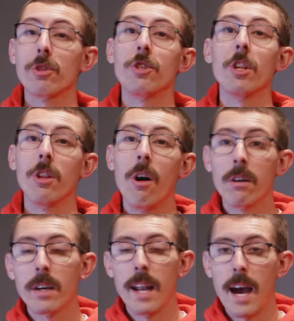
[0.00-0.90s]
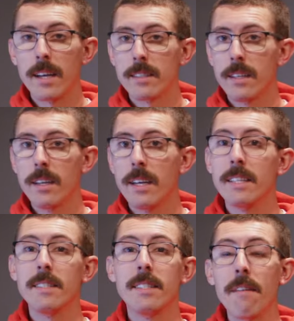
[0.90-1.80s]
to long an asset
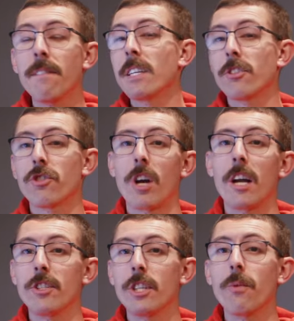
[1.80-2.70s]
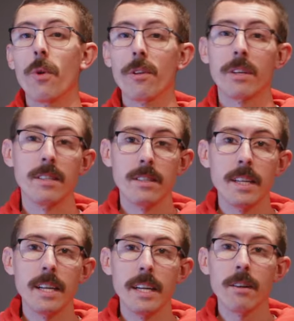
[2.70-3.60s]
is definitely a strategy worth
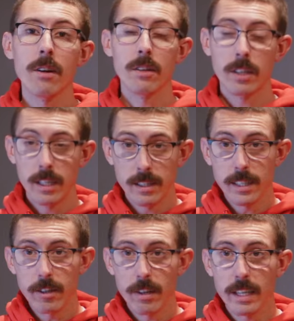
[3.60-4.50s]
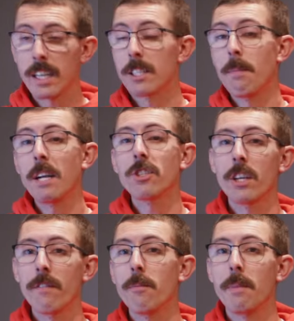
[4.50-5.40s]
considering,
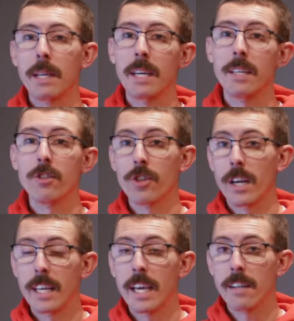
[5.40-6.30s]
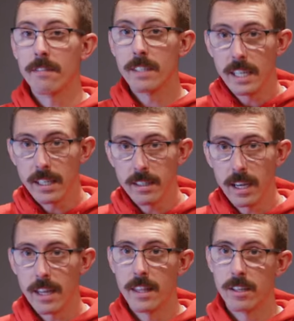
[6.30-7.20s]
especially if you begin trading
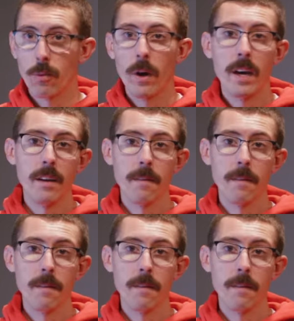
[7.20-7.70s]
NFTs in this way.